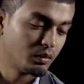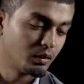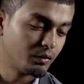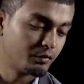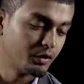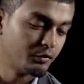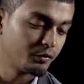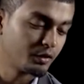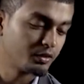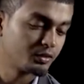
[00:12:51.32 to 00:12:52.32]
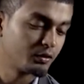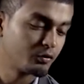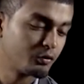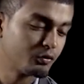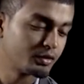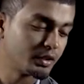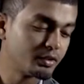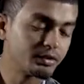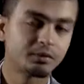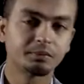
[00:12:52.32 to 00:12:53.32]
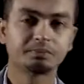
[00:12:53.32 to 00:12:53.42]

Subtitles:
of difference of two sets,